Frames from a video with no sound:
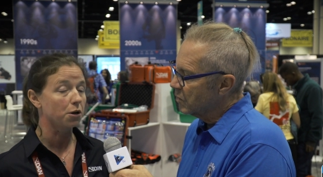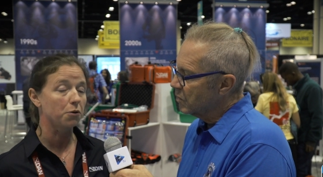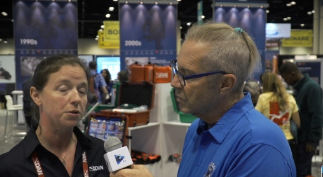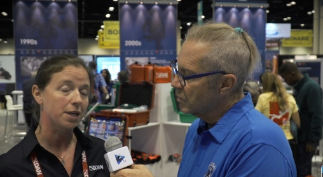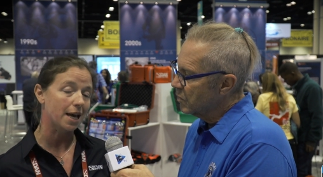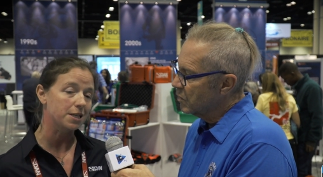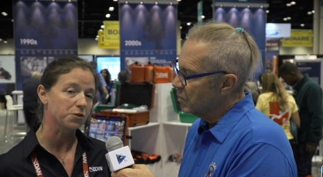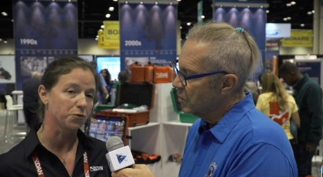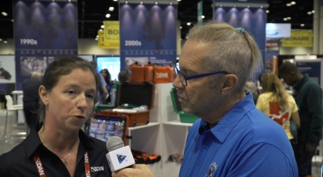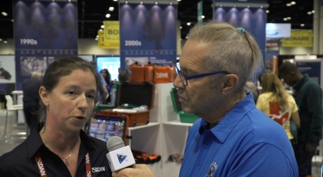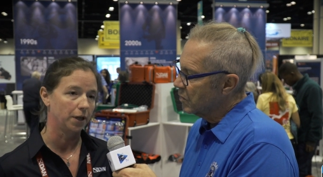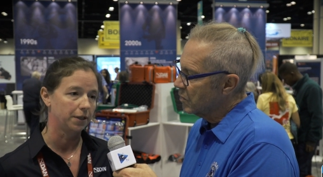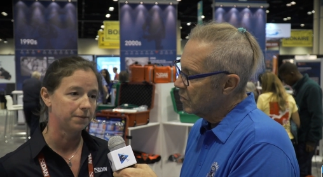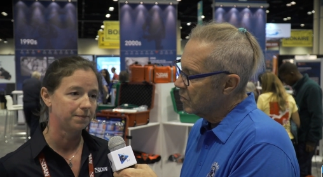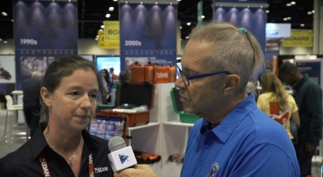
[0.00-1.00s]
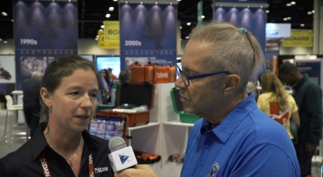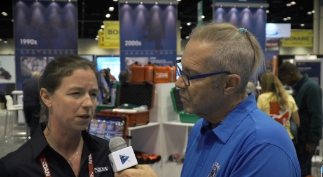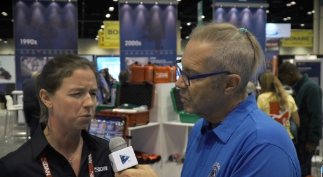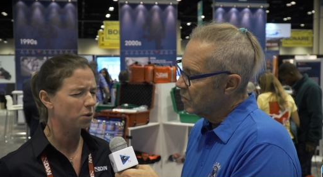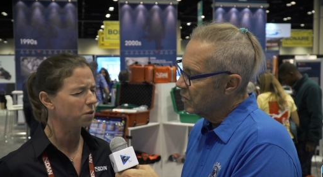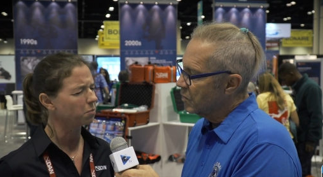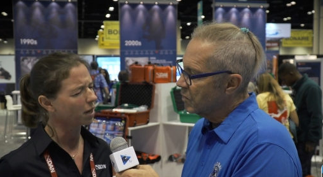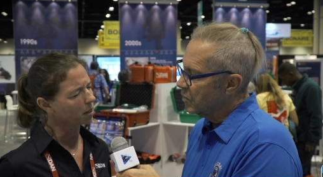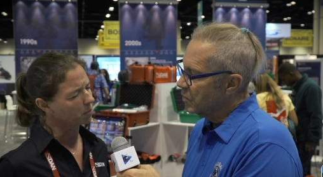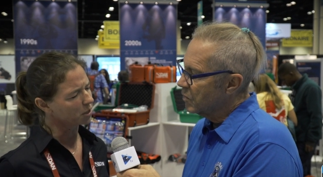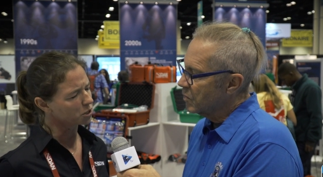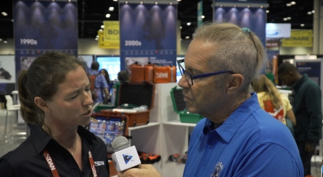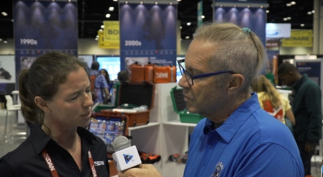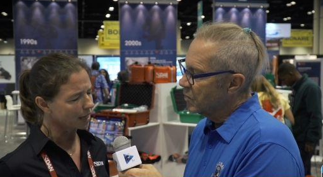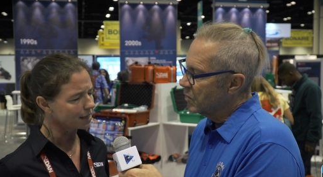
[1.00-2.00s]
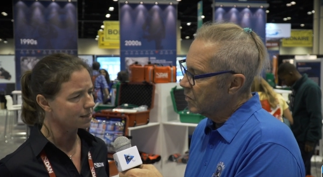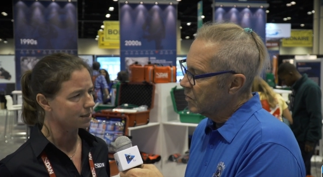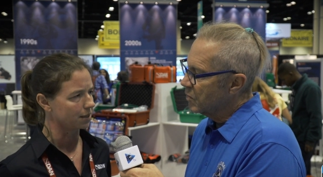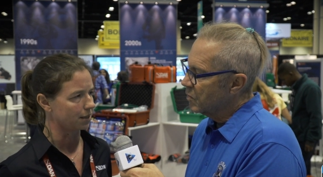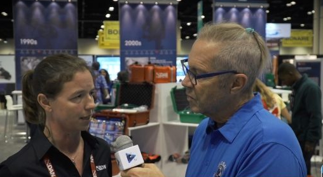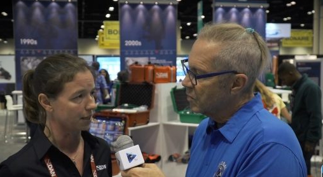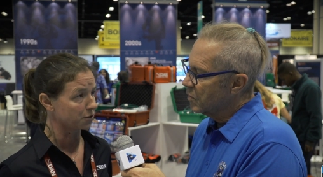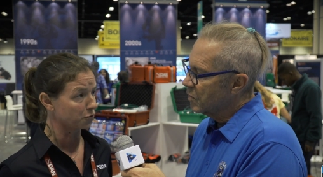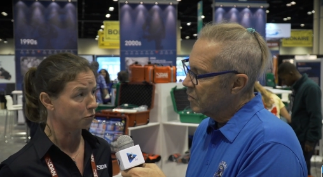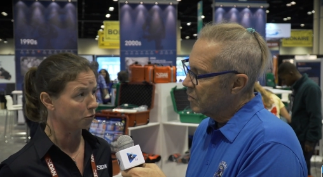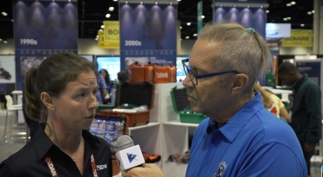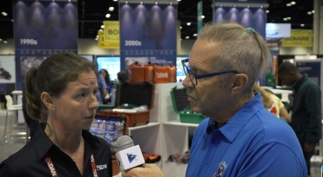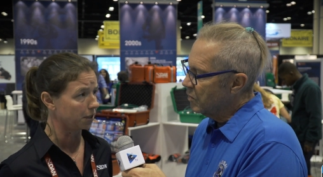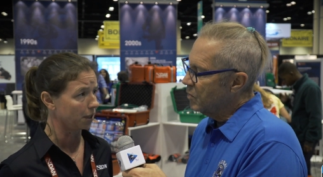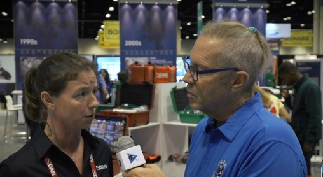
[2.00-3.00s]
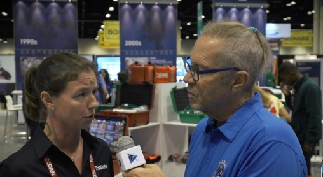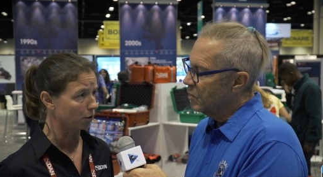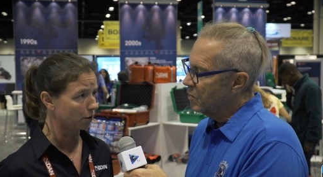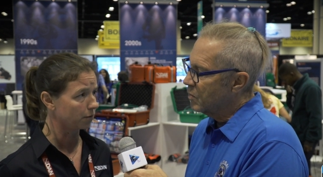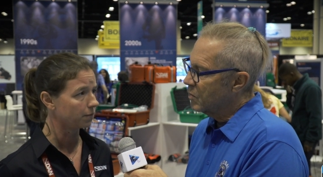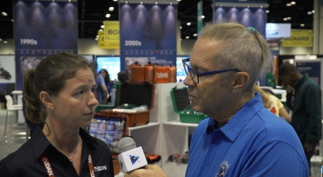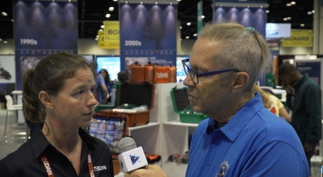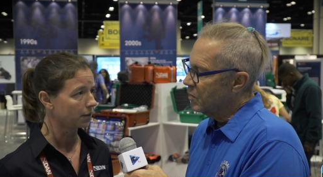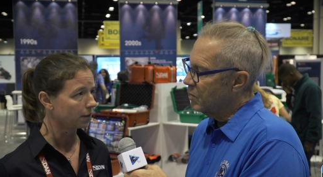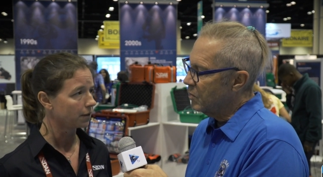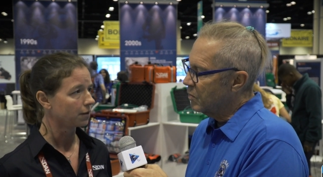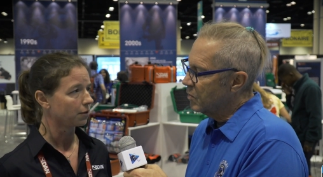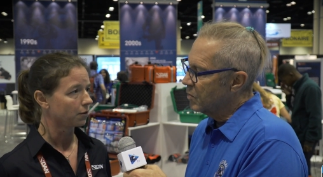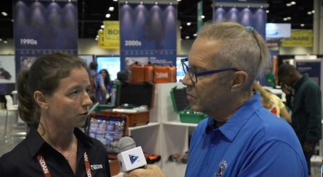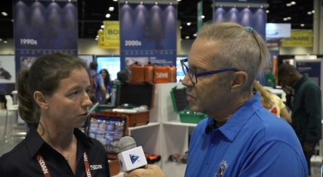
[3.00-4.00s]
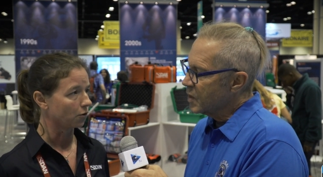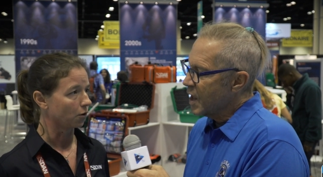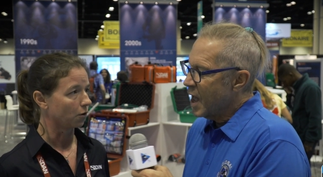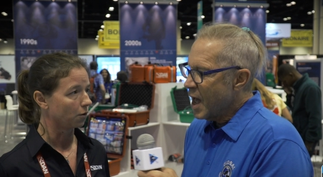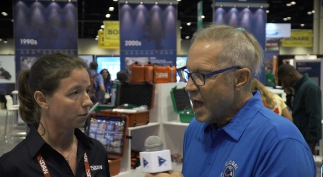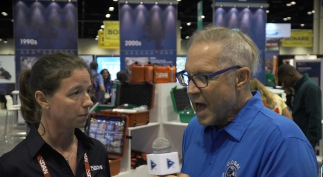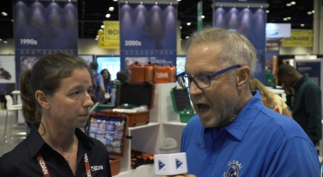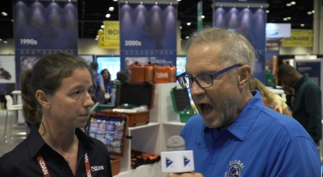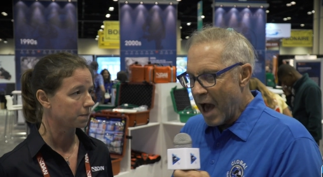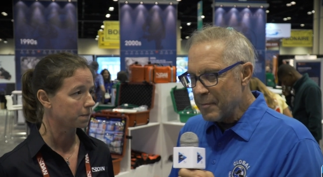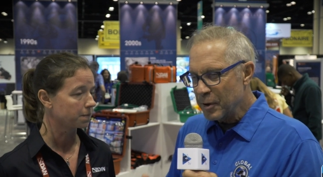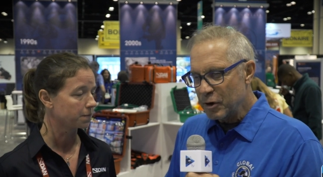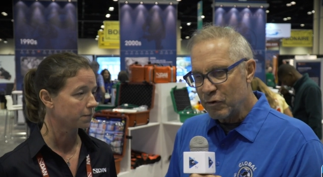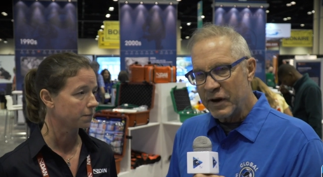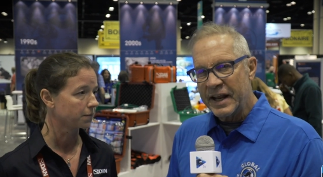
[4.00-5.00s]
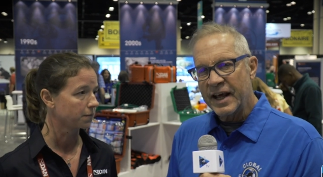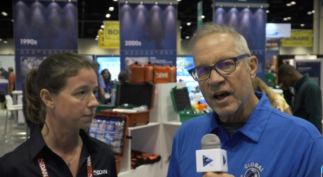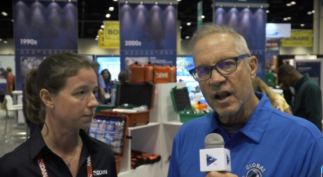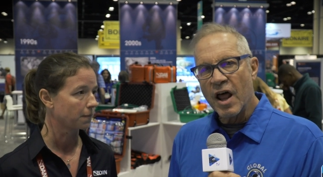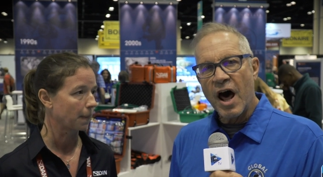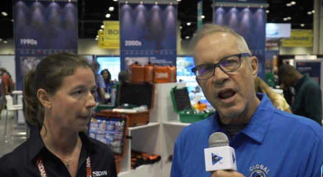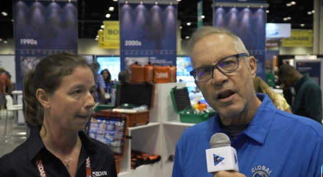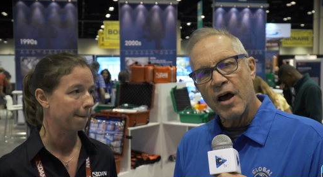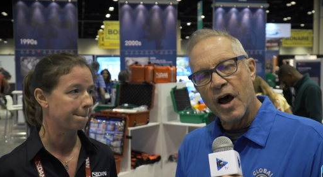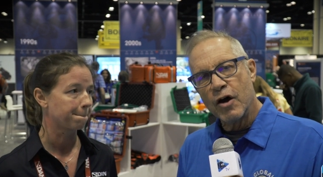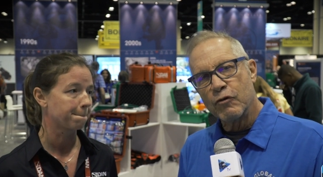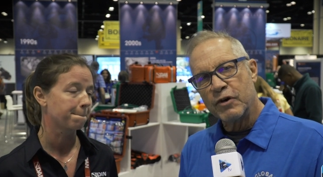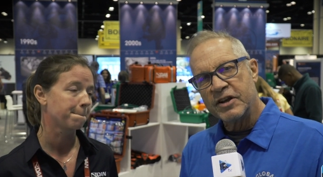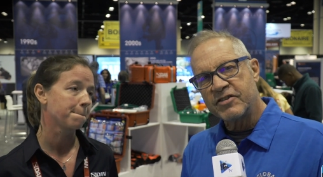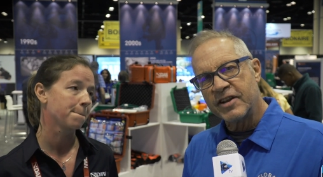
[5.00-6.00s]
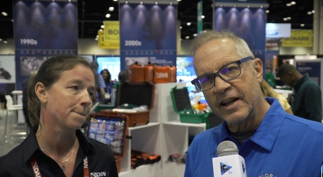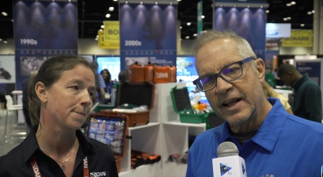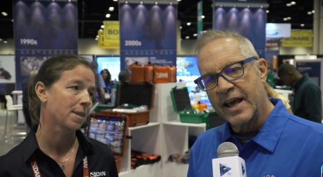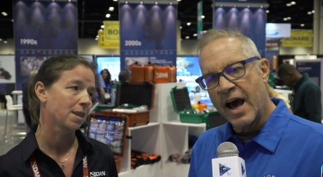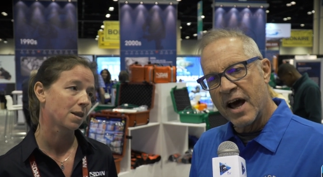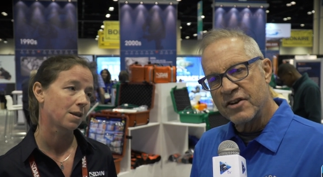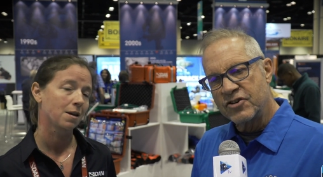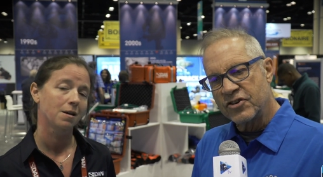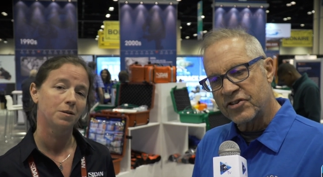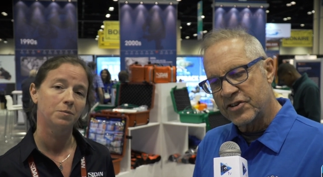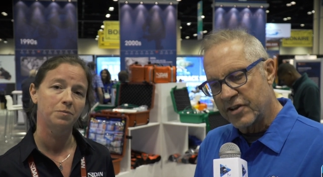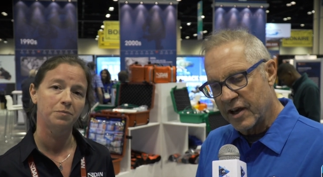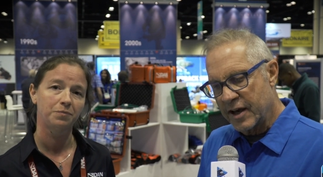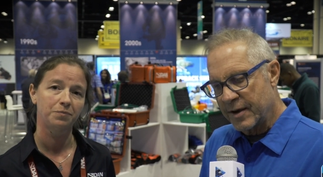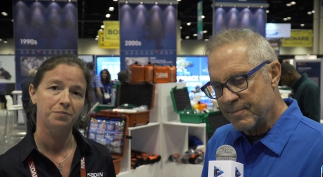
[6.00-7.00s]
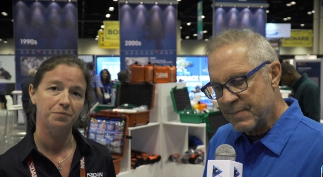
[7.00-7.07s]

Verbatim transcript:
Speaker 1: don't test for it. And it wouldn't make much sense to test for it mm. either. Hmm. So.
Speaker 2: I've been reading a lot uh, recently on just uh,